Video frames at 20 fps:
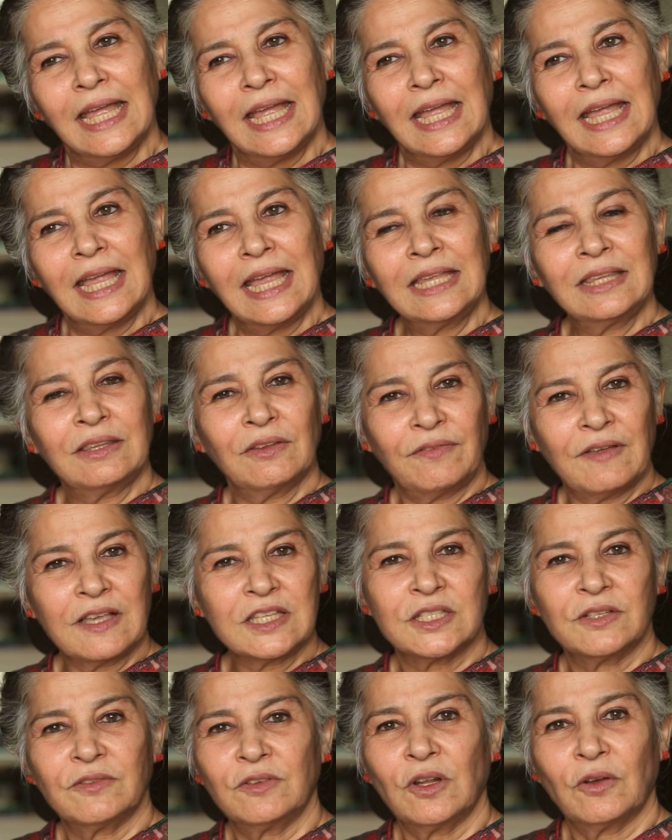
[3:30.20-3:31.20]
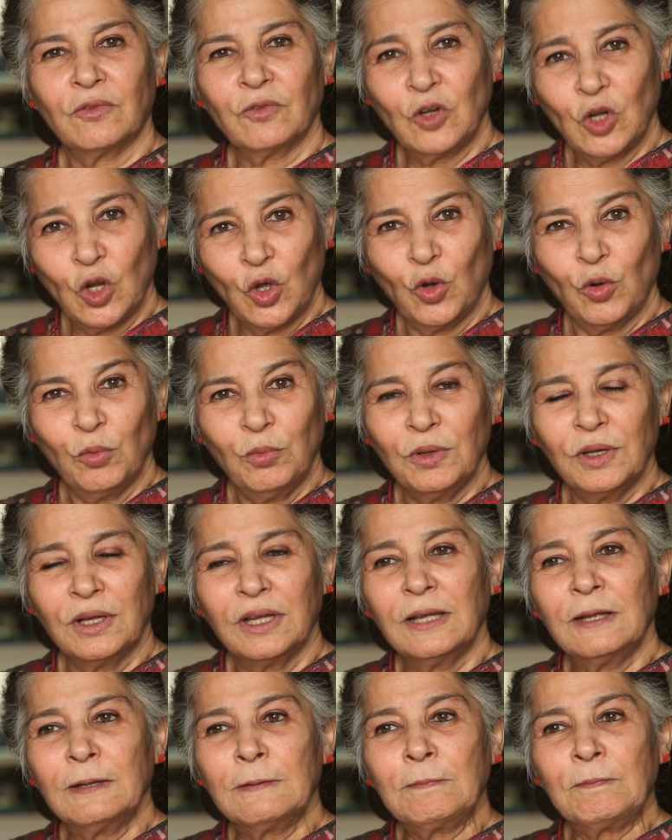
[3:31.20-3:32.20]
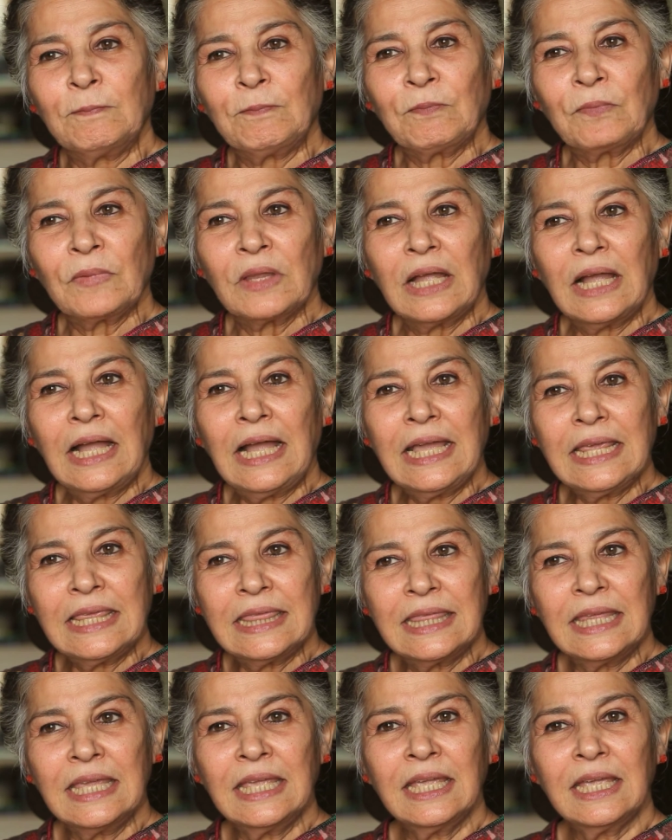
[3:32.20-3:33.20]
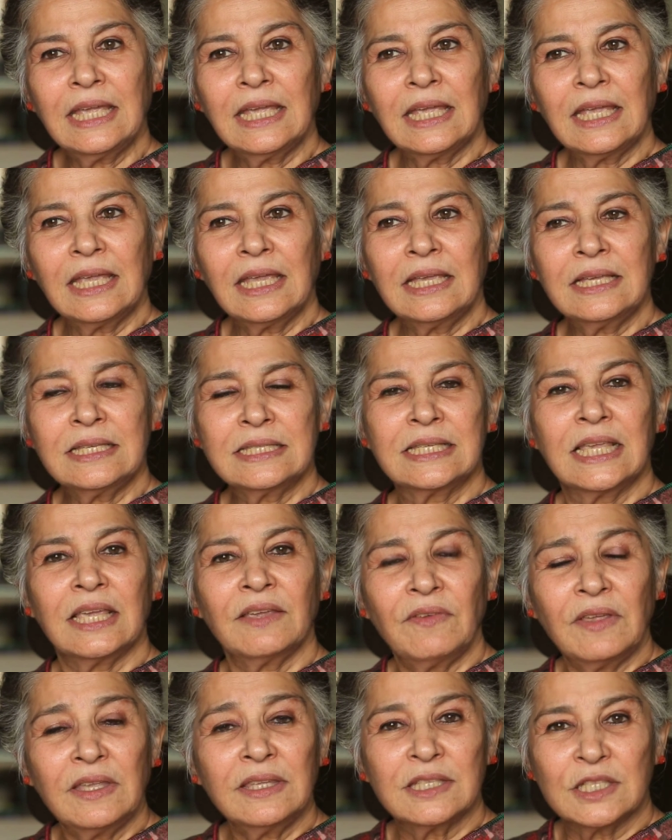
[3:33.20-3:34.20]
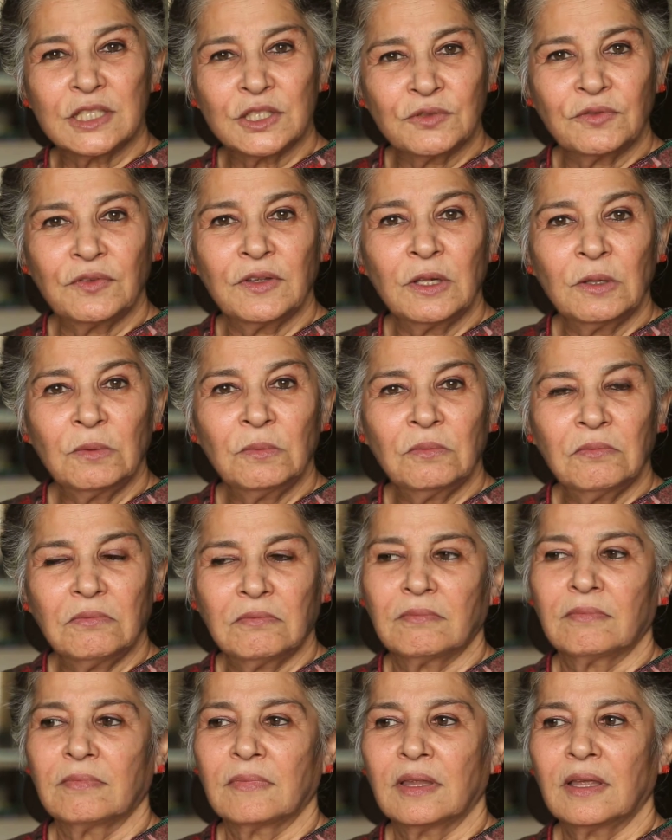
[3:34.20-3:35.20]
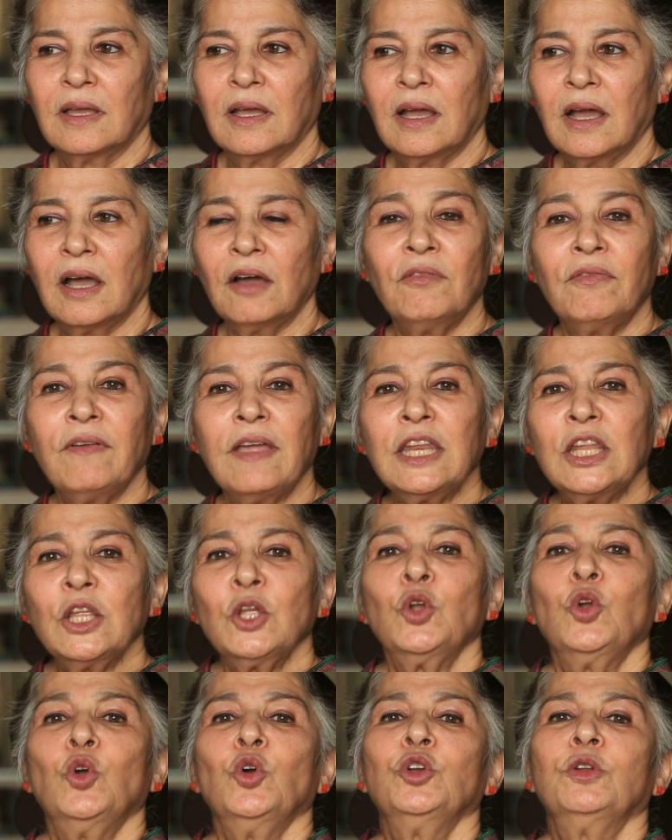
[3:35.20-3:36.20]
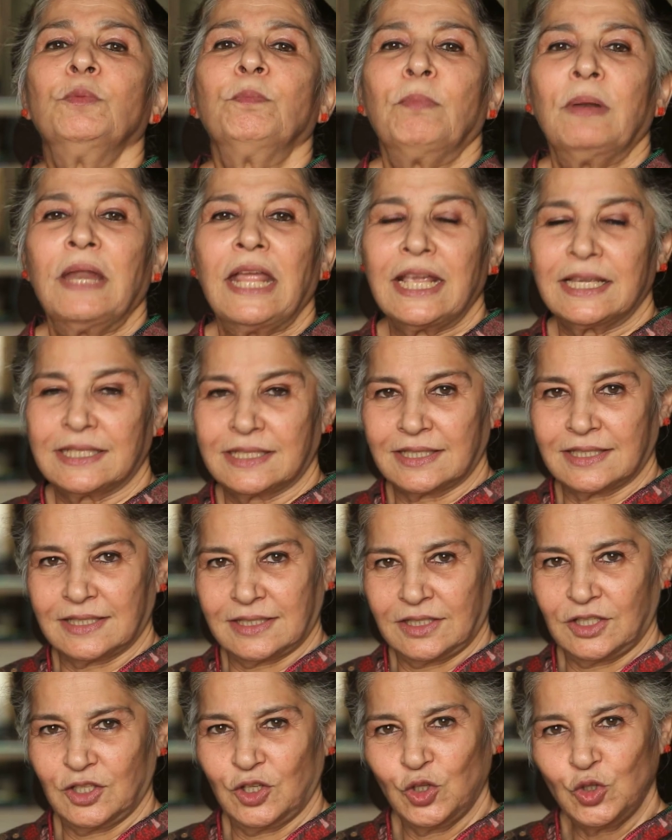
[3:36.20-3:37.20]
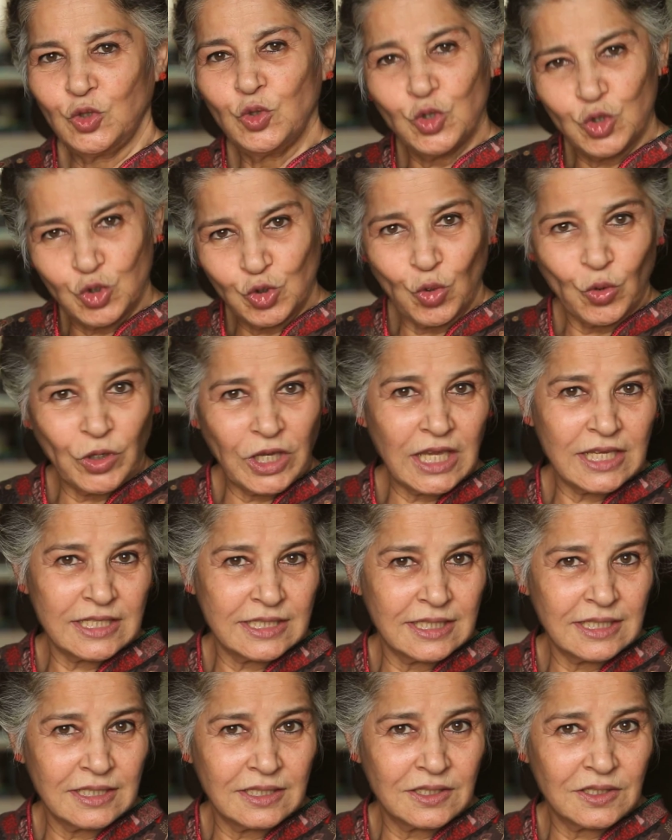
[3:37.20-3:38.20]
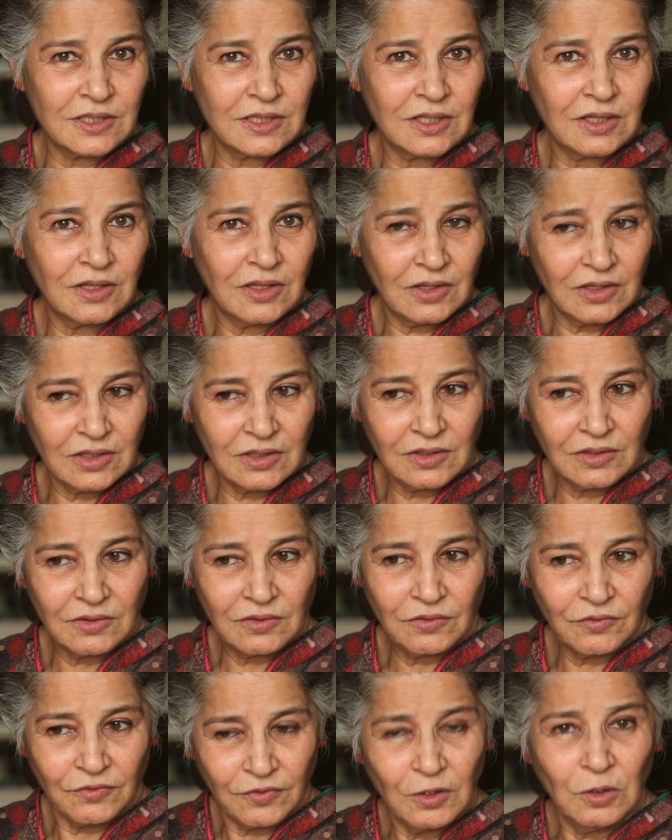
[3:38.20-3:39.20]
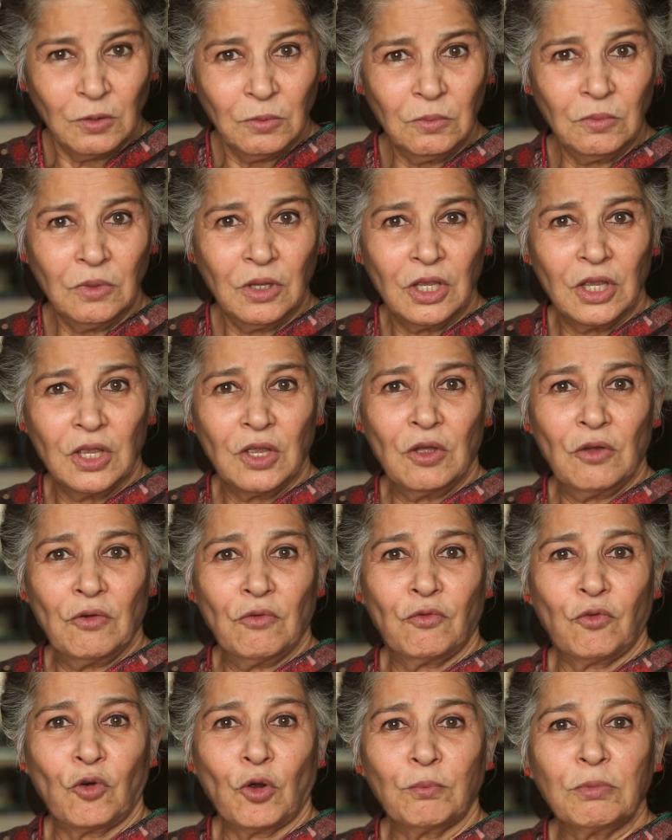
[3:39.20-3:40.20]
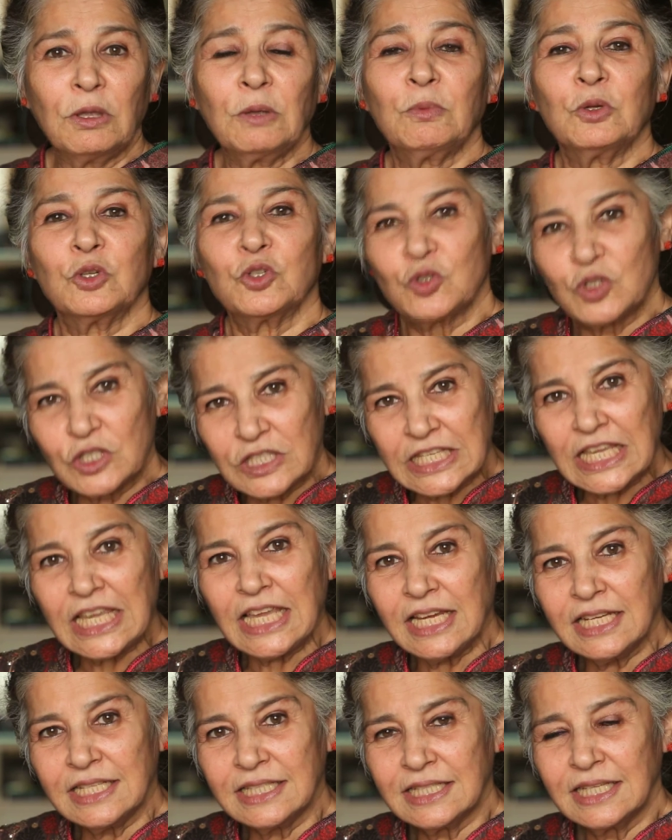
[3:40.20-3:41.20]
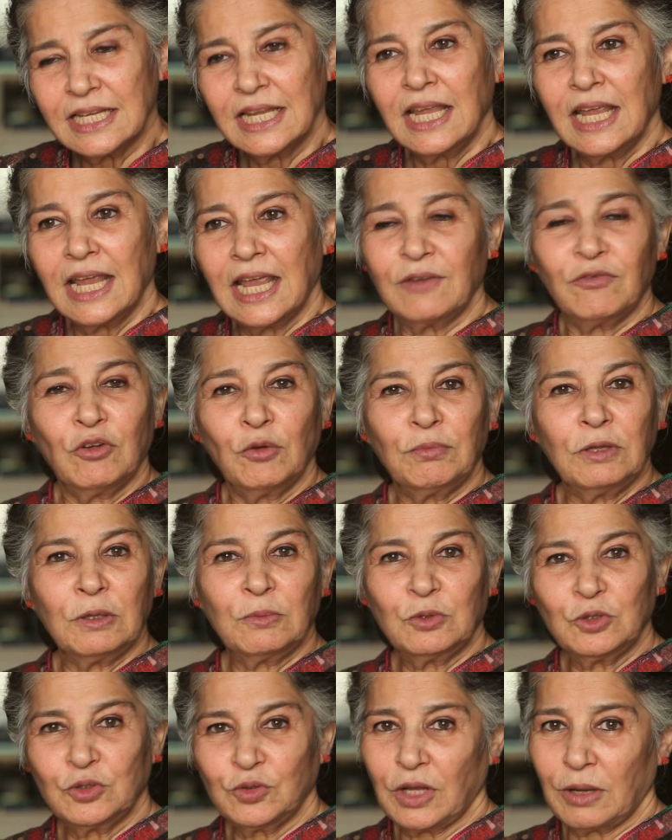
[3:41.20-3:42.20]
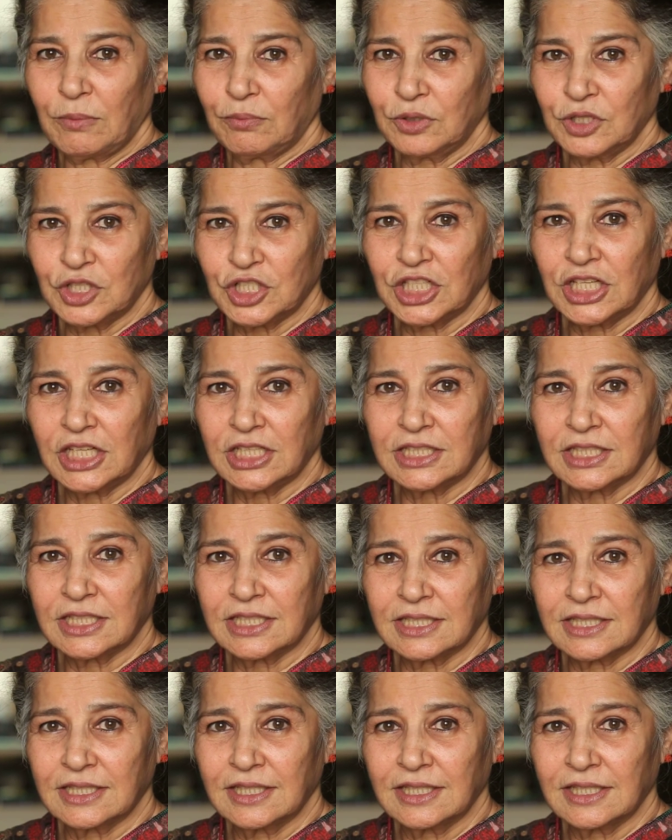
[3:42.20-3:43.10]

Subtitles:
in the Festival of Globe, I think is giving this film a very good place to showcase its film, for people to see it and for people to appreciate it.